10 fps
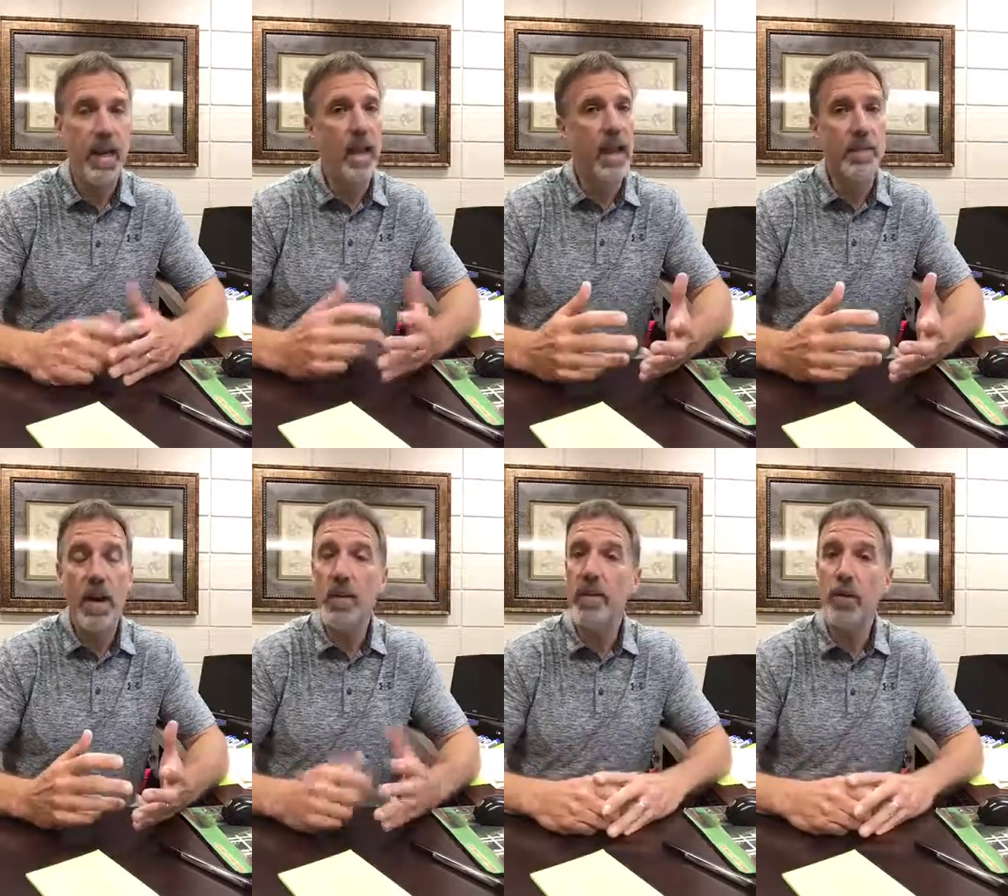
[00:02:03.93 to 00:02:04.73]
If you
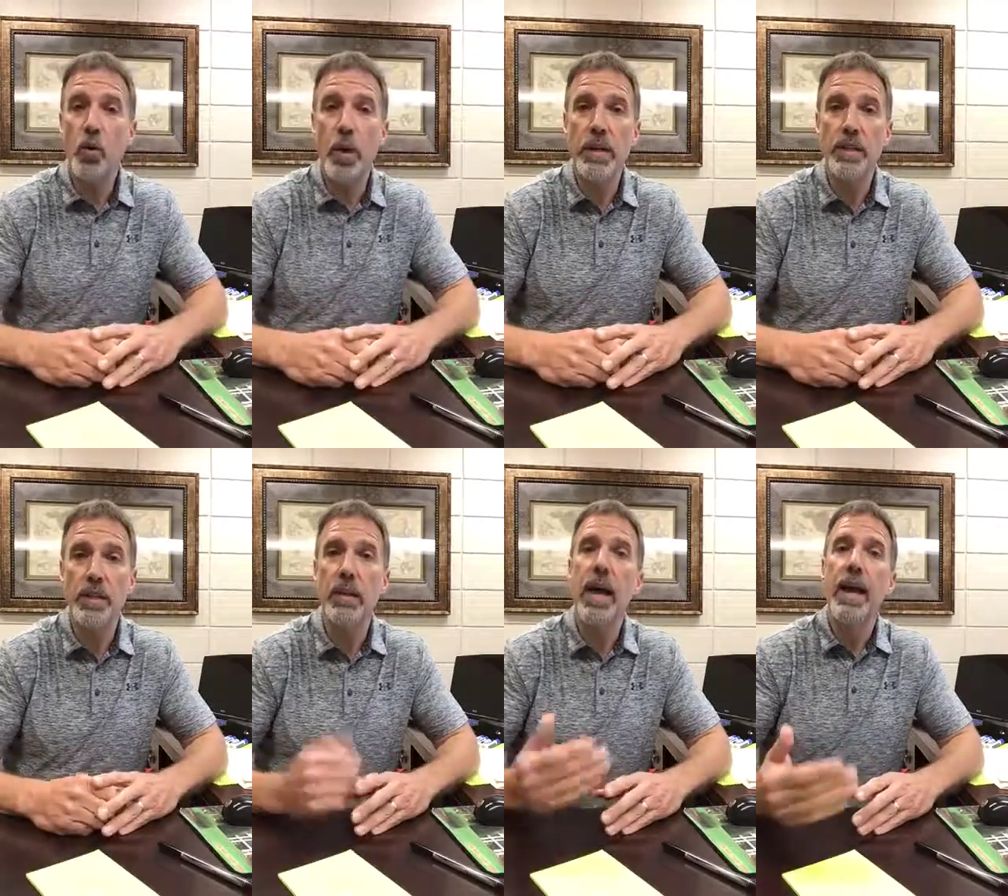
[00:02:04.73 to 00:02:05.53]
ever have any
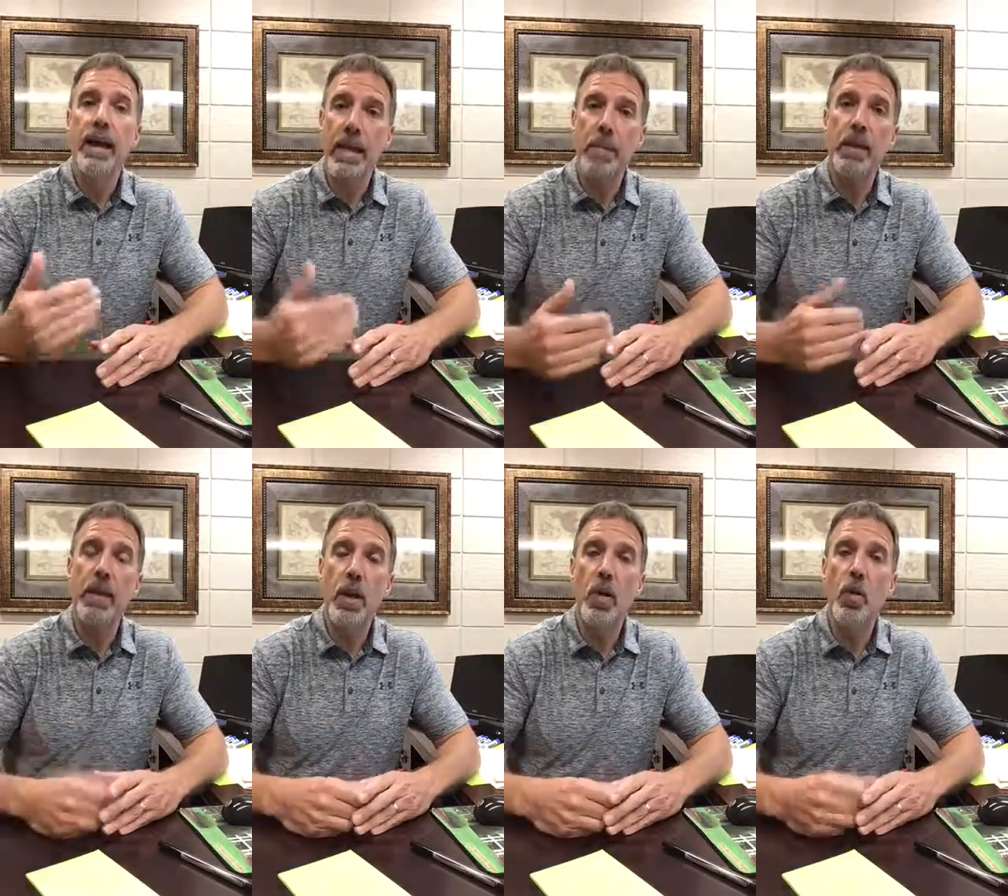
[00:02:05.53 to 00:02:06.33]
question, let me
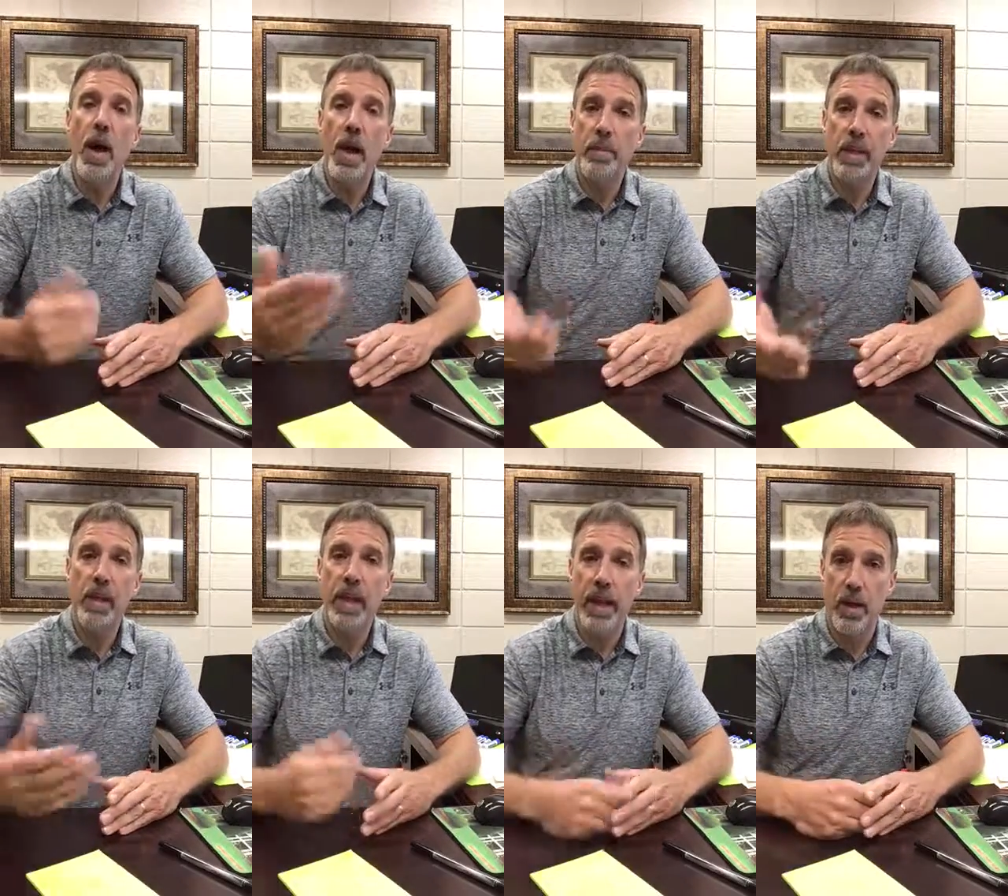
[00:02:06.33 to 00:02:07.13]
know. I'm here
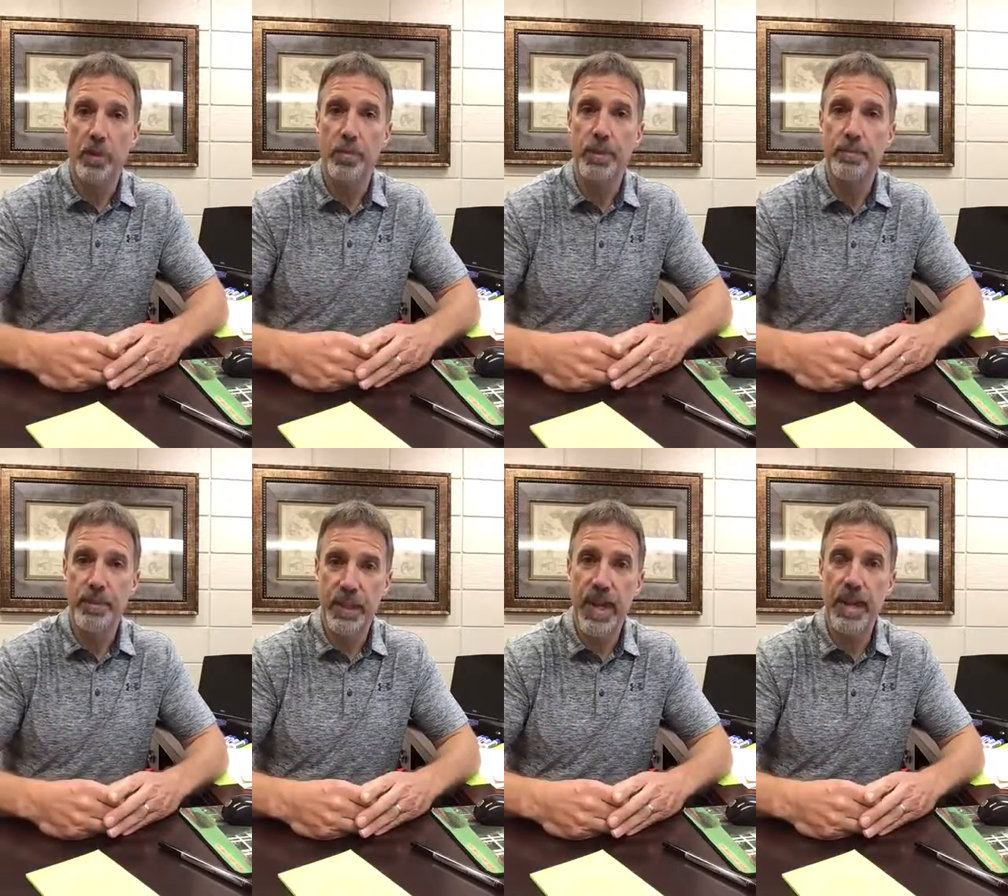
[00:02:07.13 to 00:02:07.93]
to help.
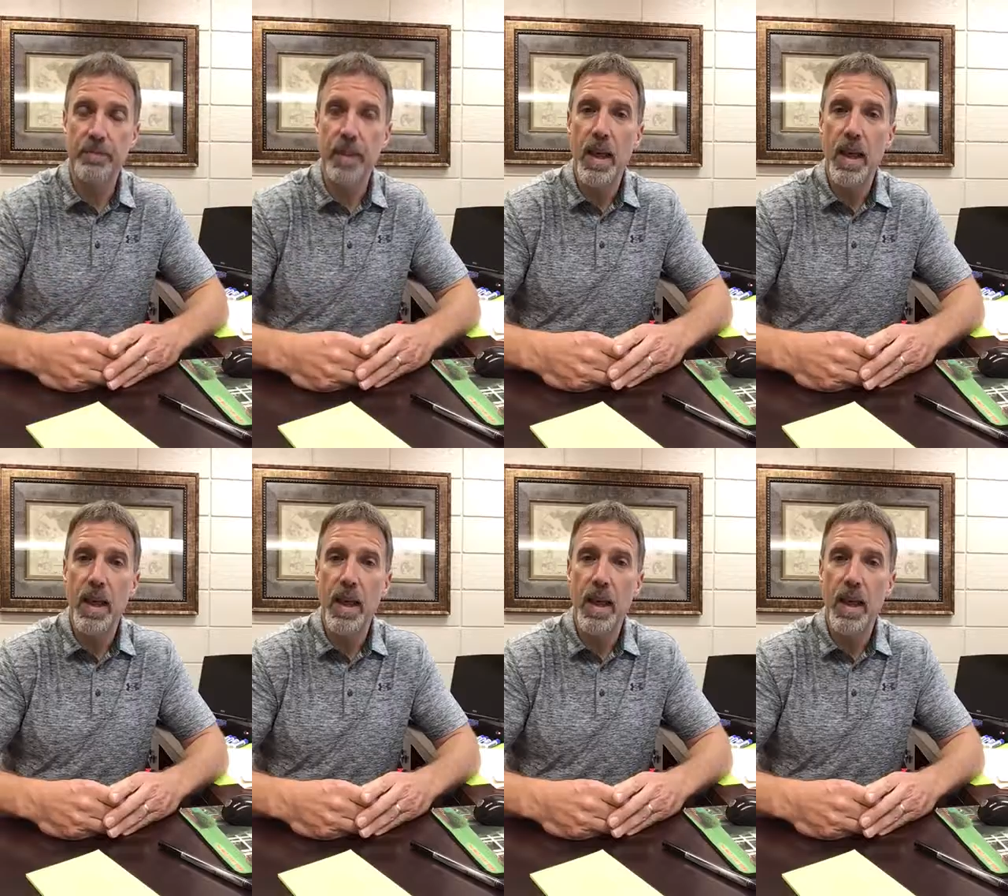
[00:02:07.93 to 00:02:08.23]
Okay?